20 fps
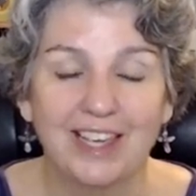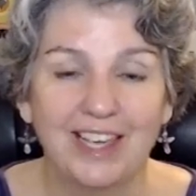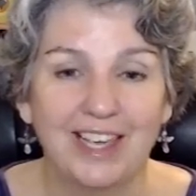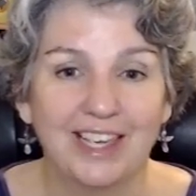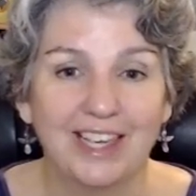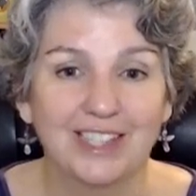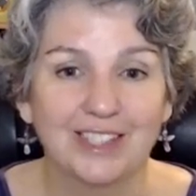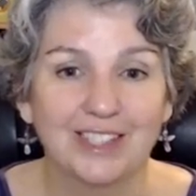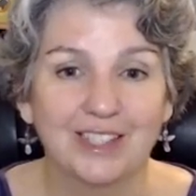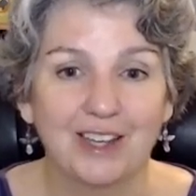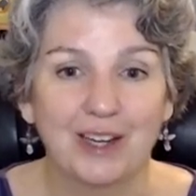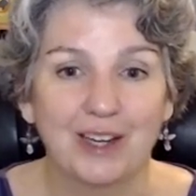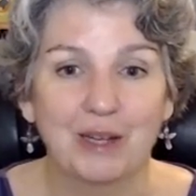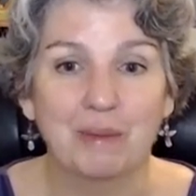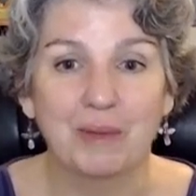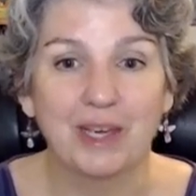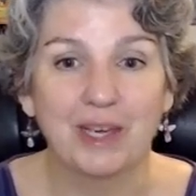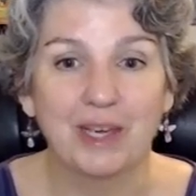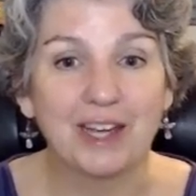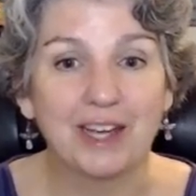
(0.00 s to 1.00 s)
And
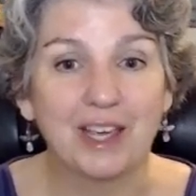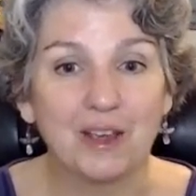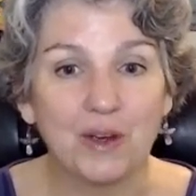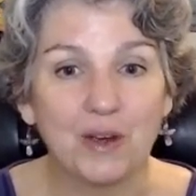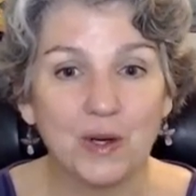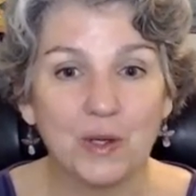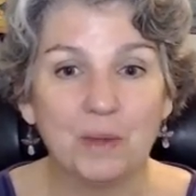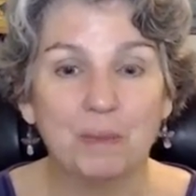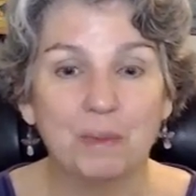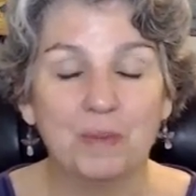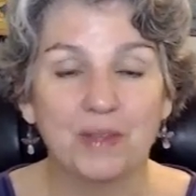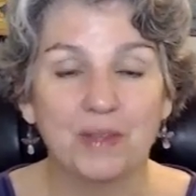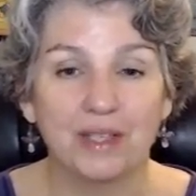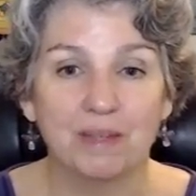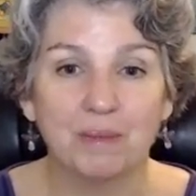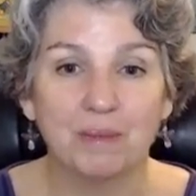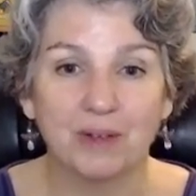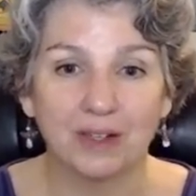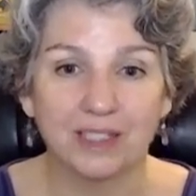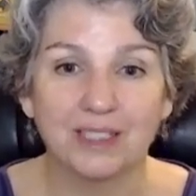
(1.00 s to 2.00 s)
I hope
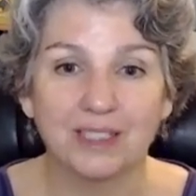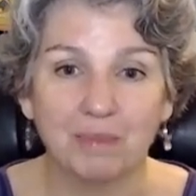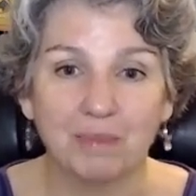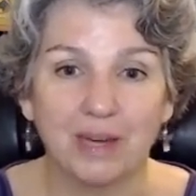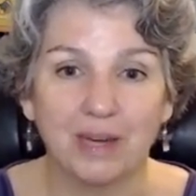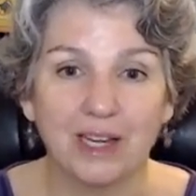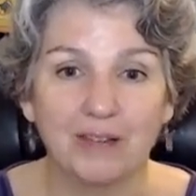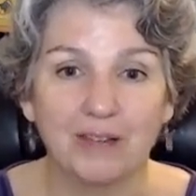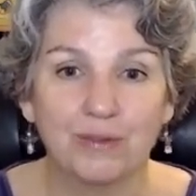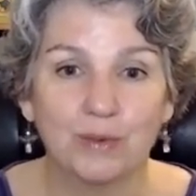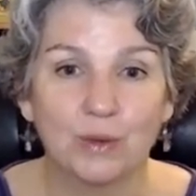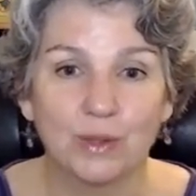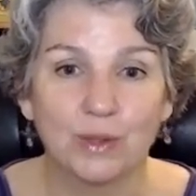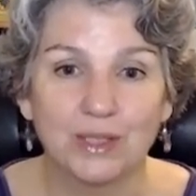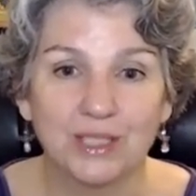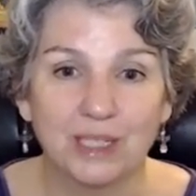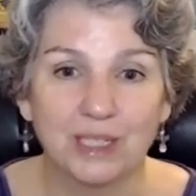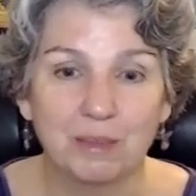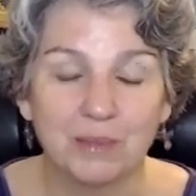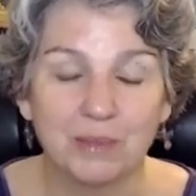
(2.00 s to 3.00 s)
that my
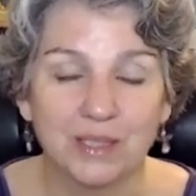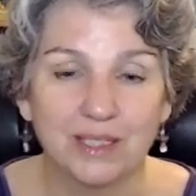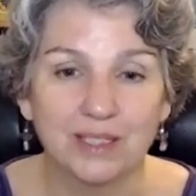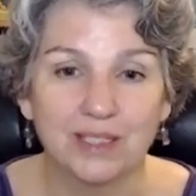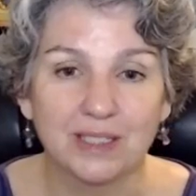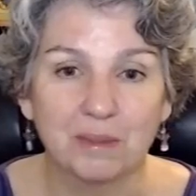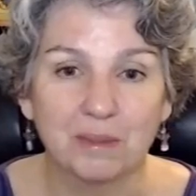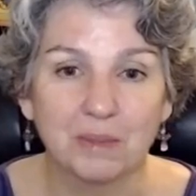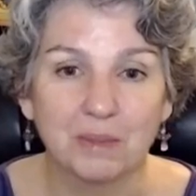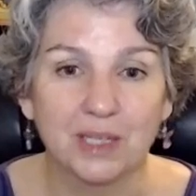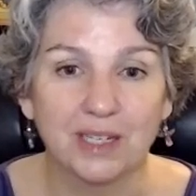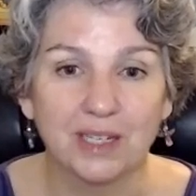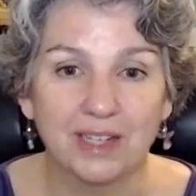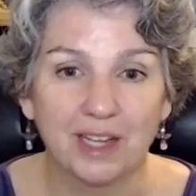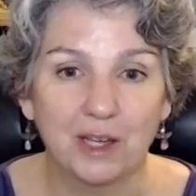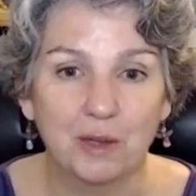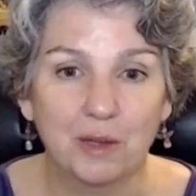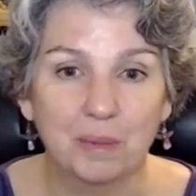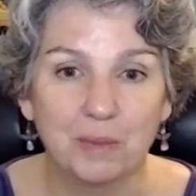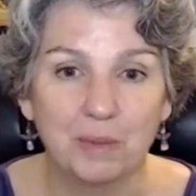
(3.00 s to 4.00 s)
4-step system can
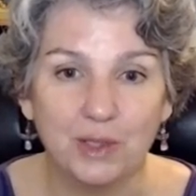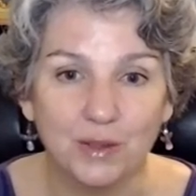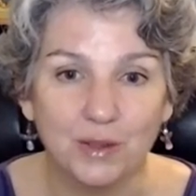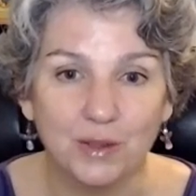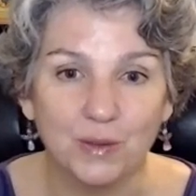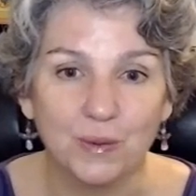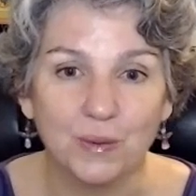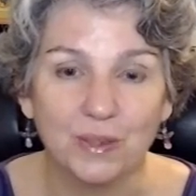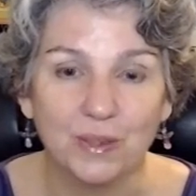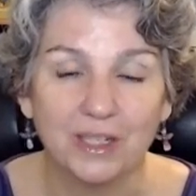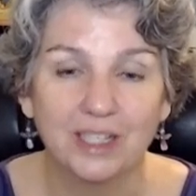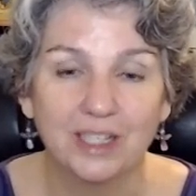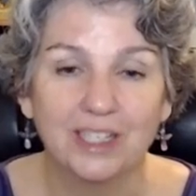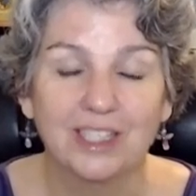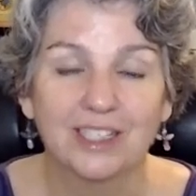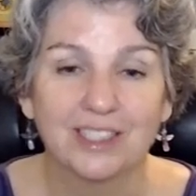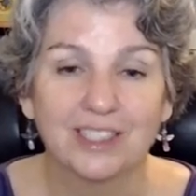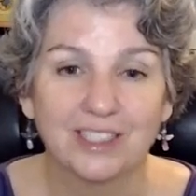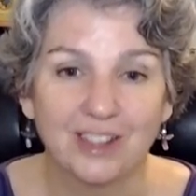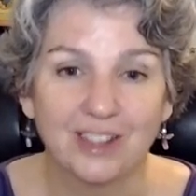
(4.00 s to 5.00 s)
help you
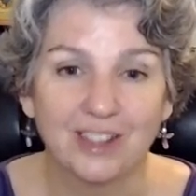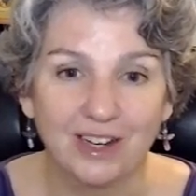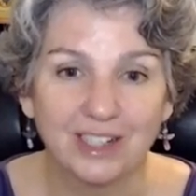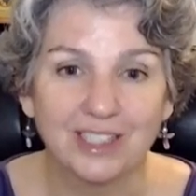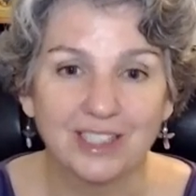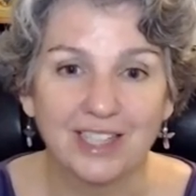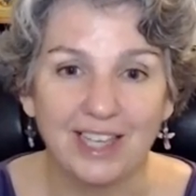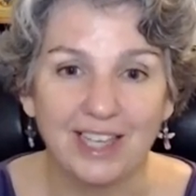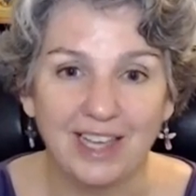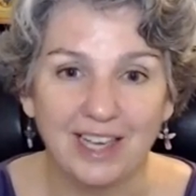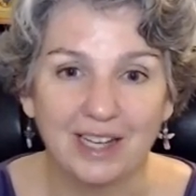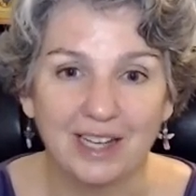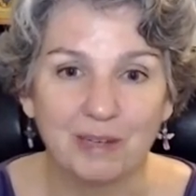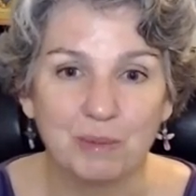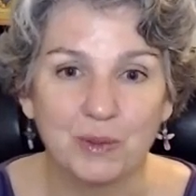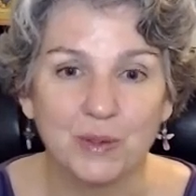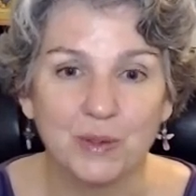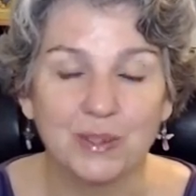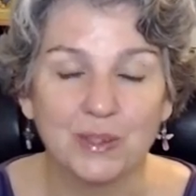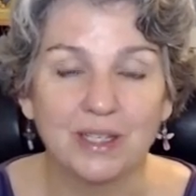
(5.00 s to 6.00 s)
talk to
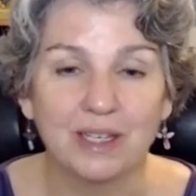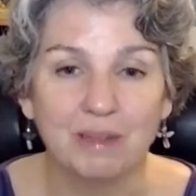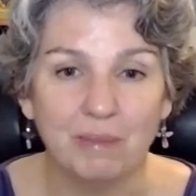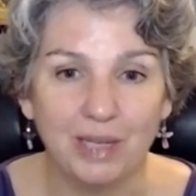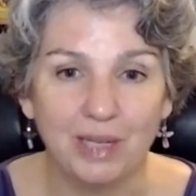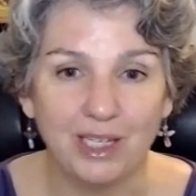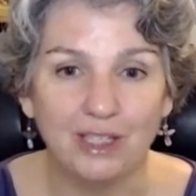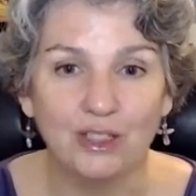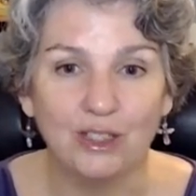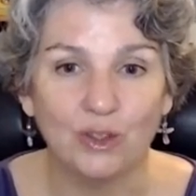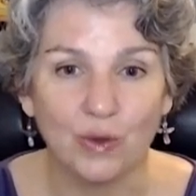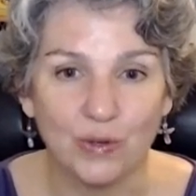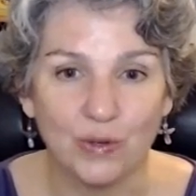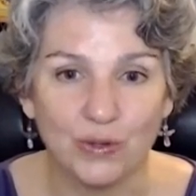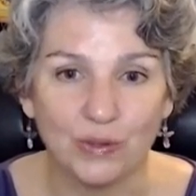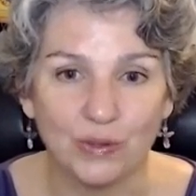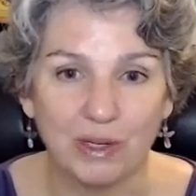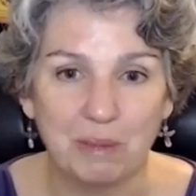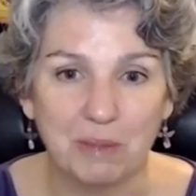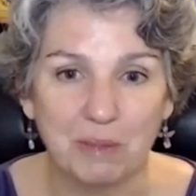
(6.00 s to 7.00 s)
animals and make your
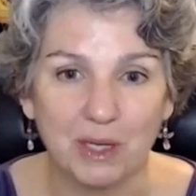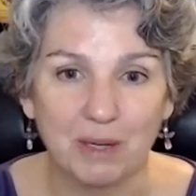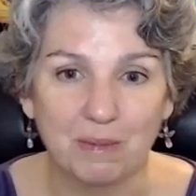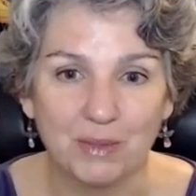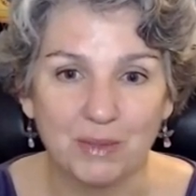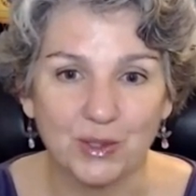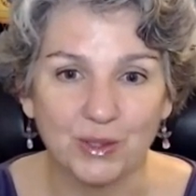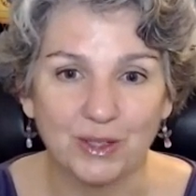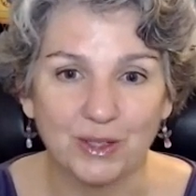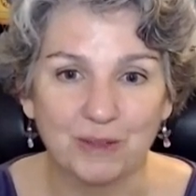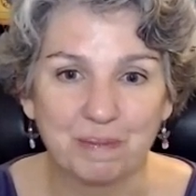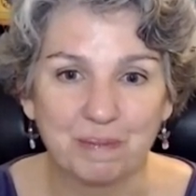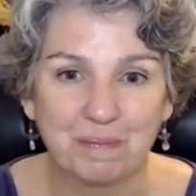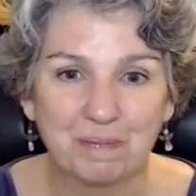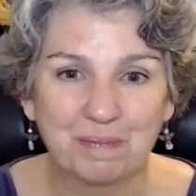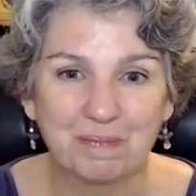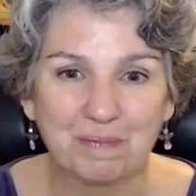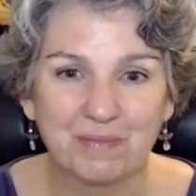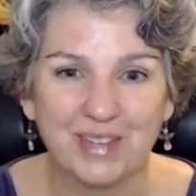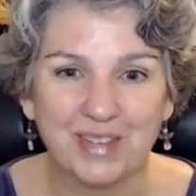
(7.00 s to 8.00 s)
dream come true.
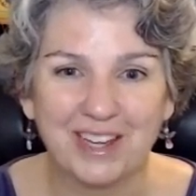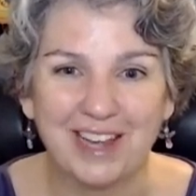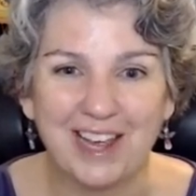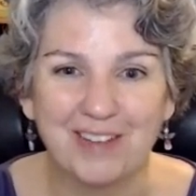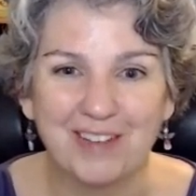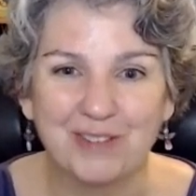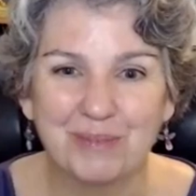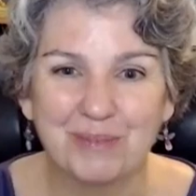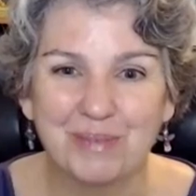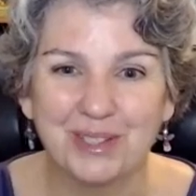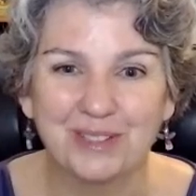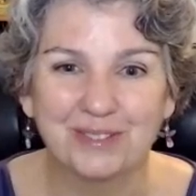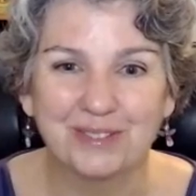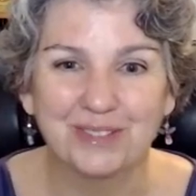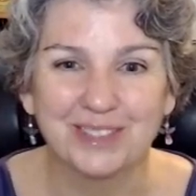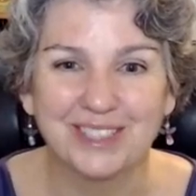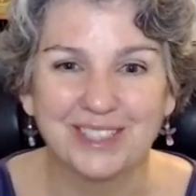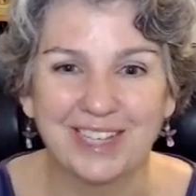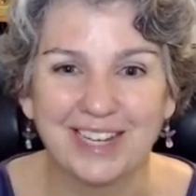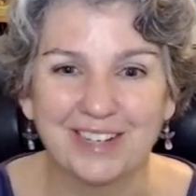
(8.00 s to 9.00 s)
Have a
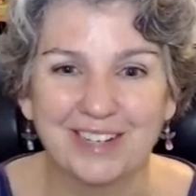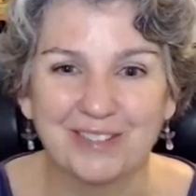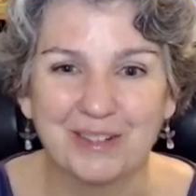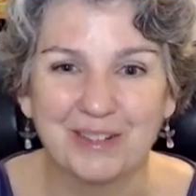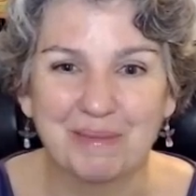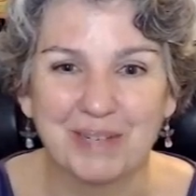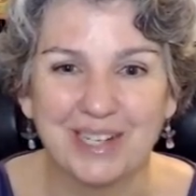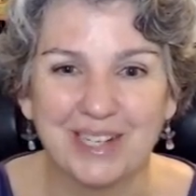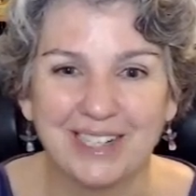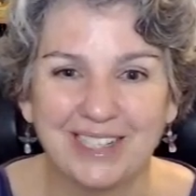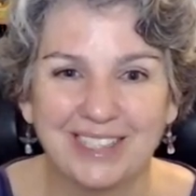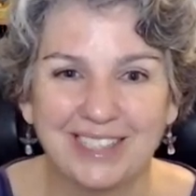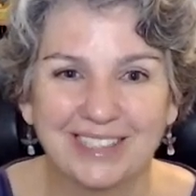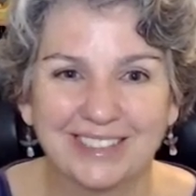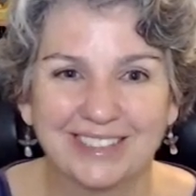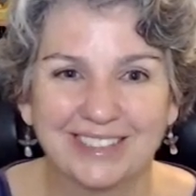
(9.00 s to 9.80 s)
beautiful day, everybody.